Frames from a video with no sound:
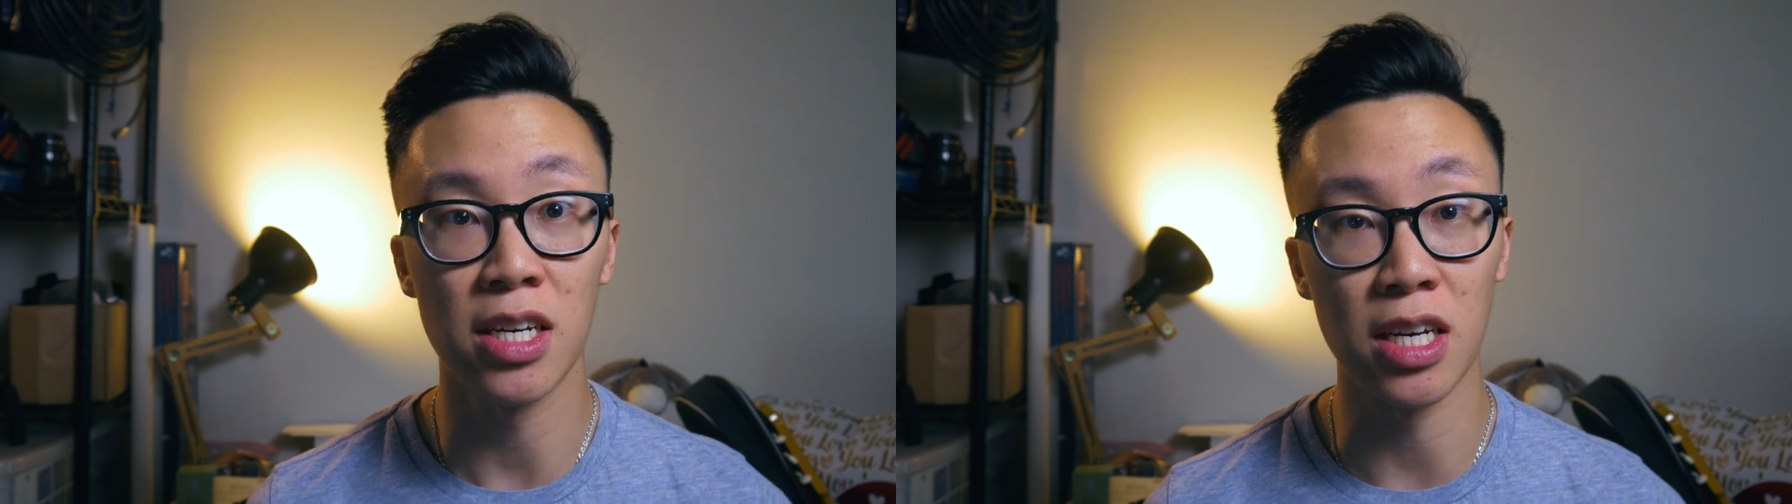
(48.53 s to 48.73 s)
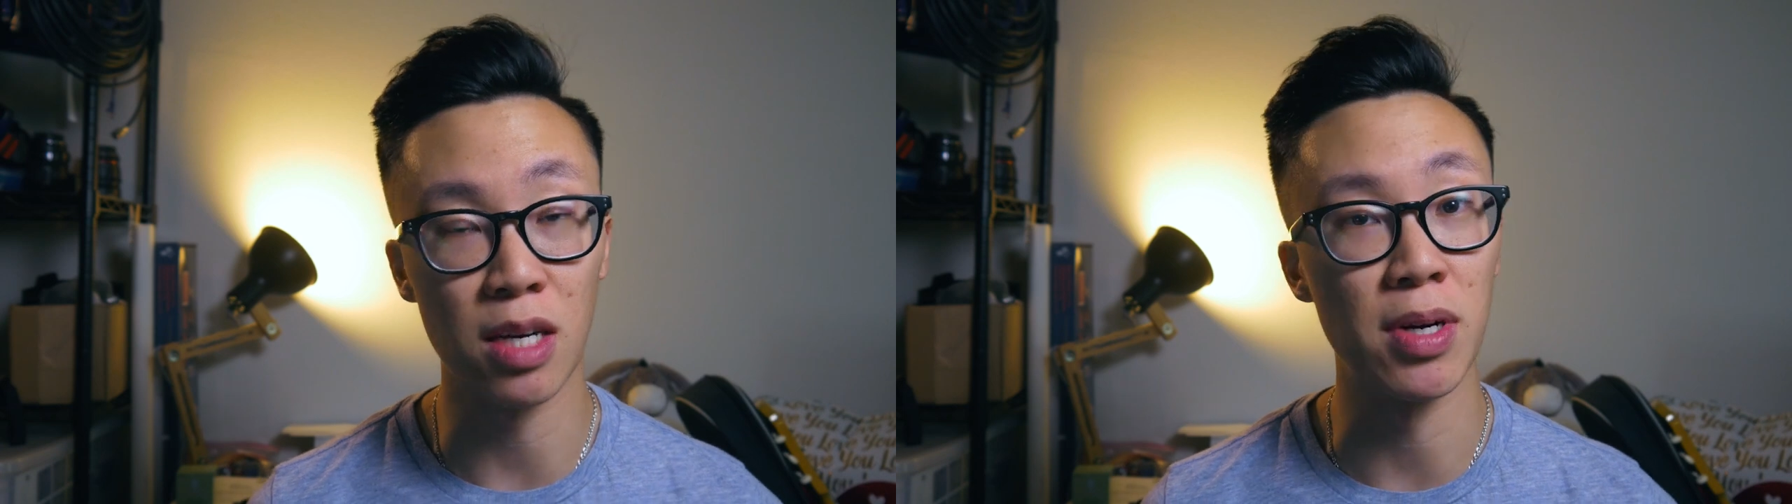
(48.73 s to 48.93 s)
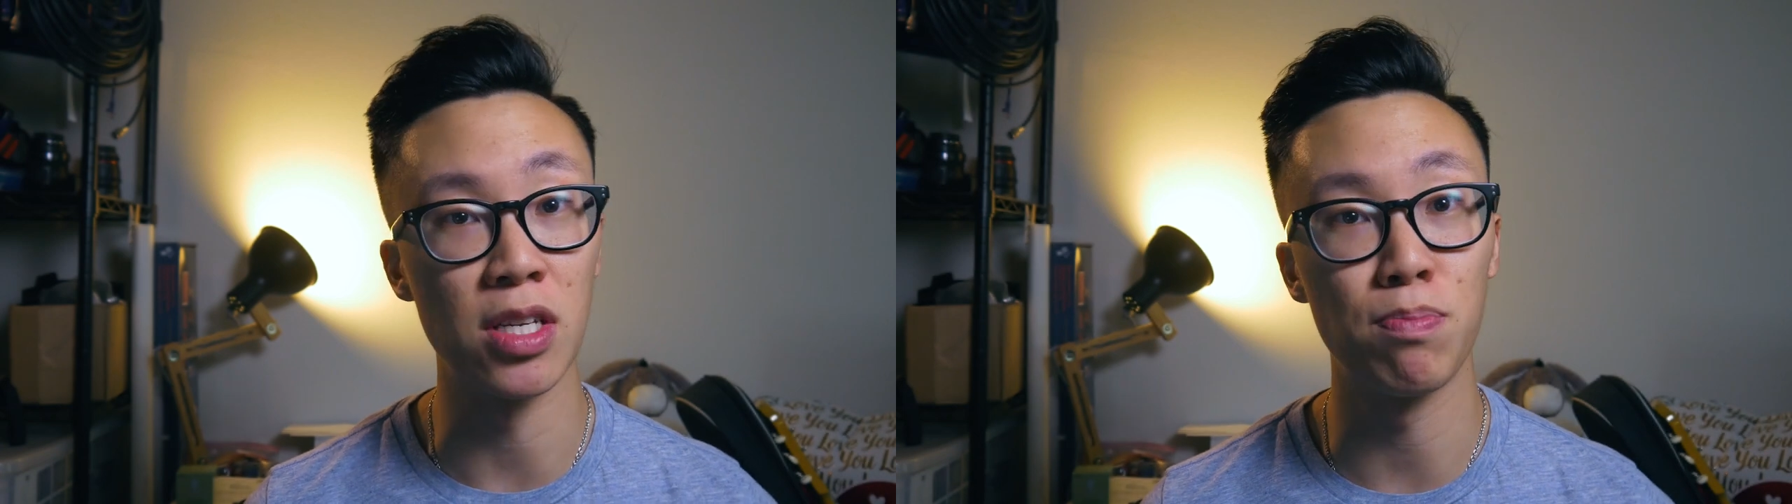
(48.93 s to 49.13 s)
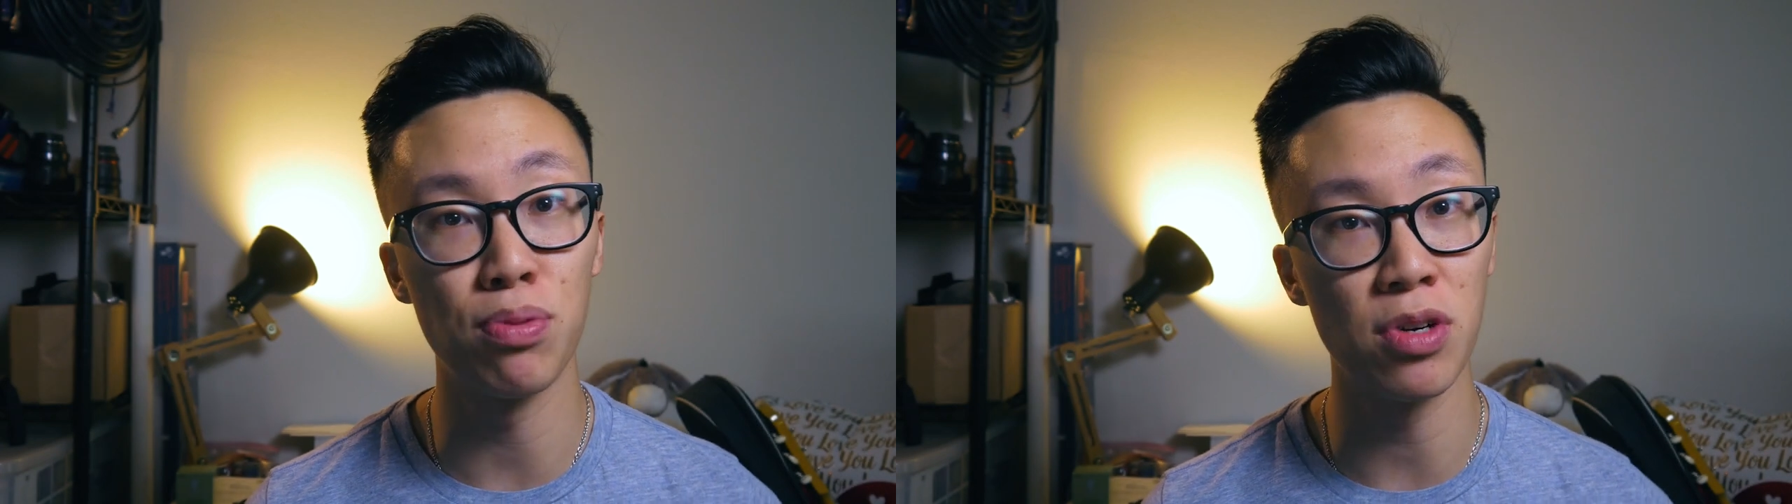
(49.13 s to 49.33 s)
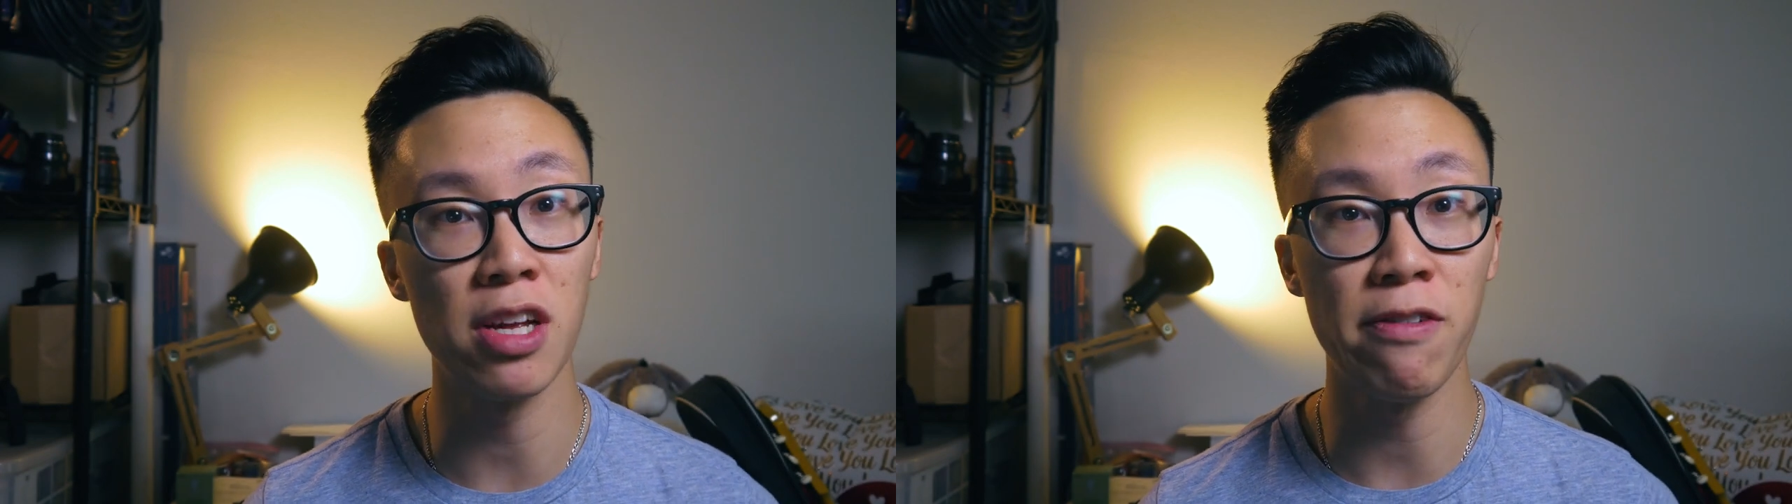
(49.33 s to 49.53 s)
gigabytes
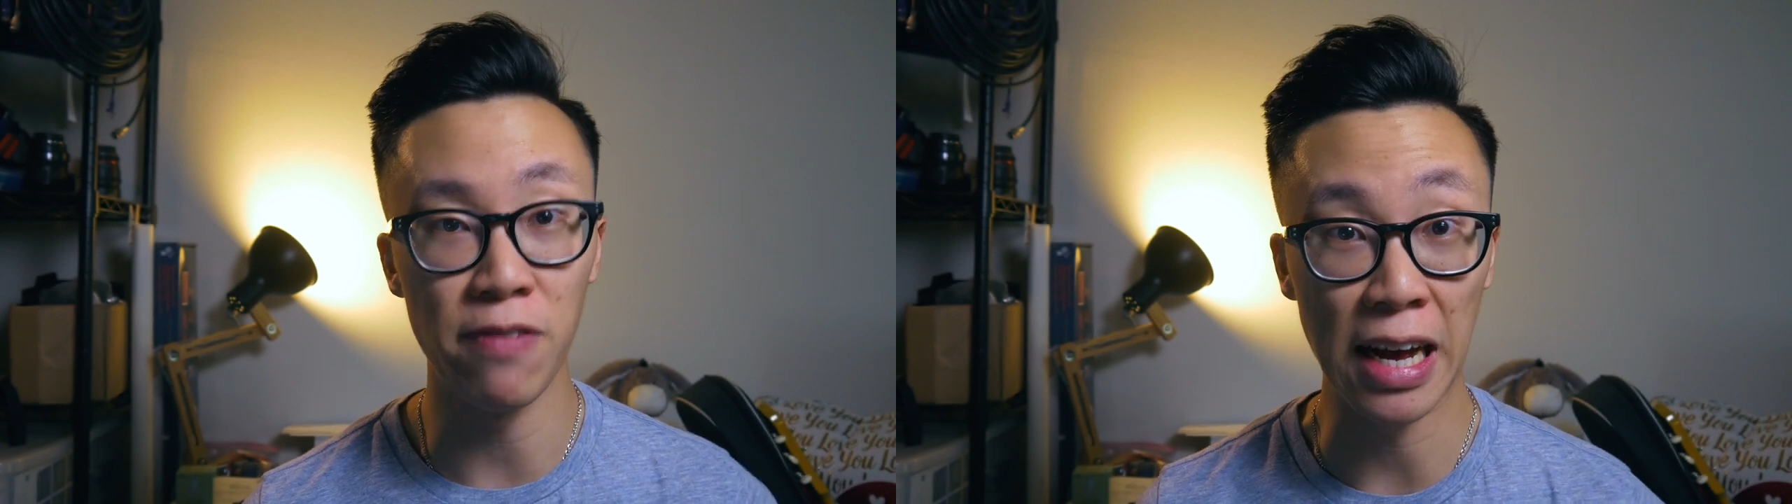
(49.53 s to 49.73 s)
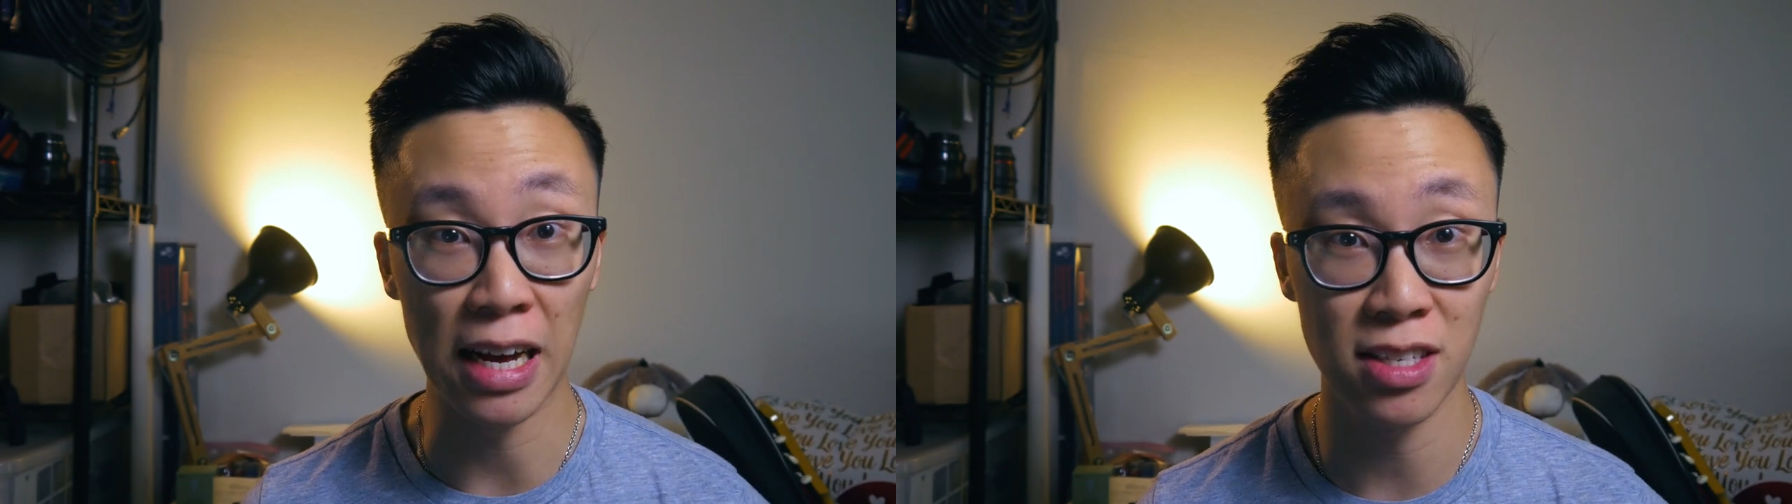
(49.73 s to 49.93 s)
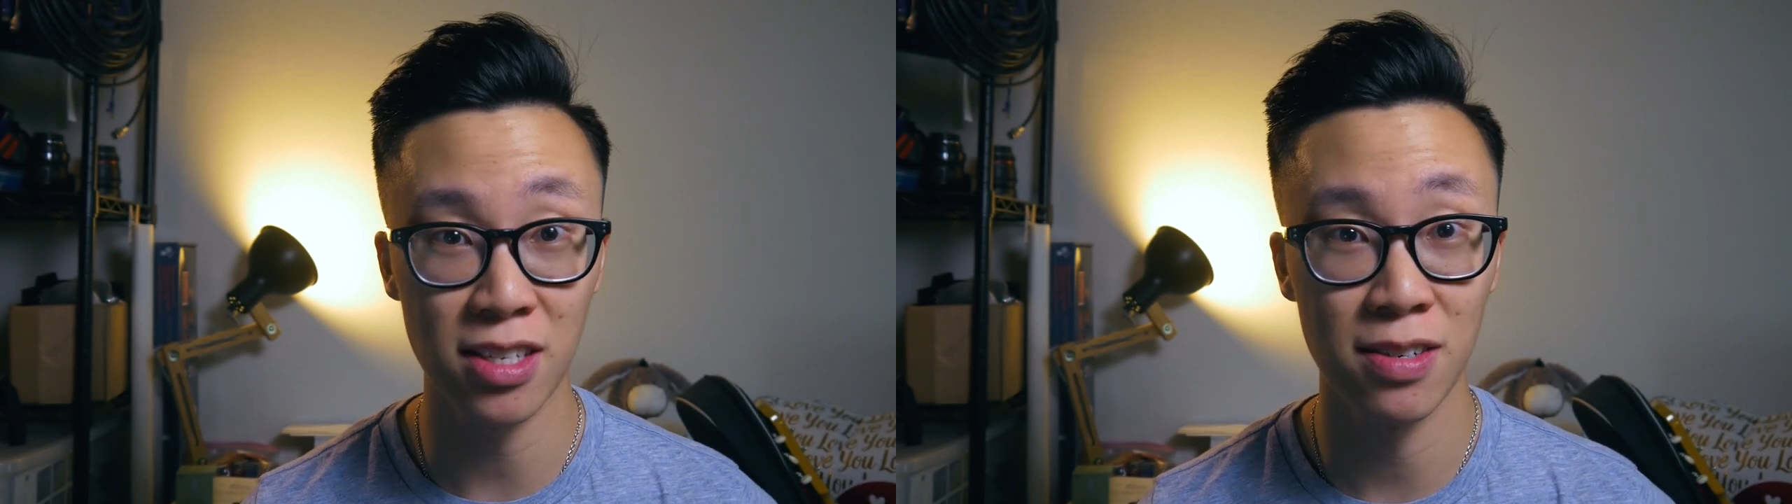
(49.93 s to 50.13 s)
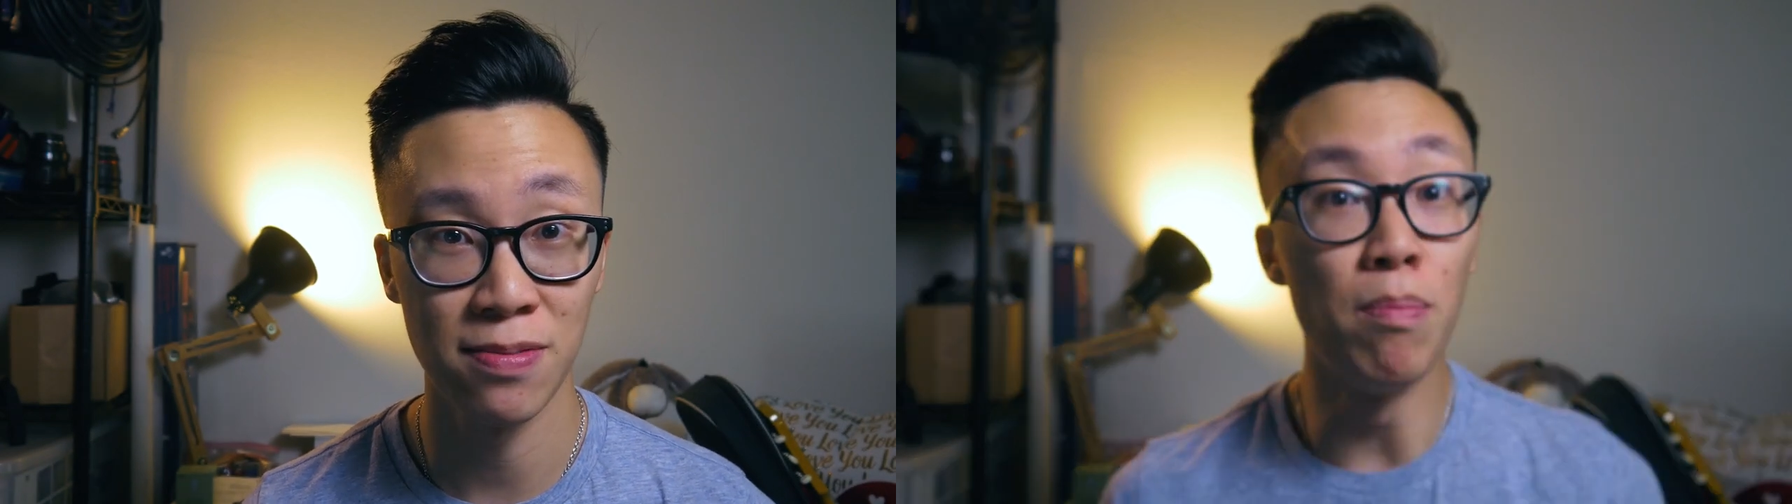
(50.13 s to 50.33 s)
pretty fast.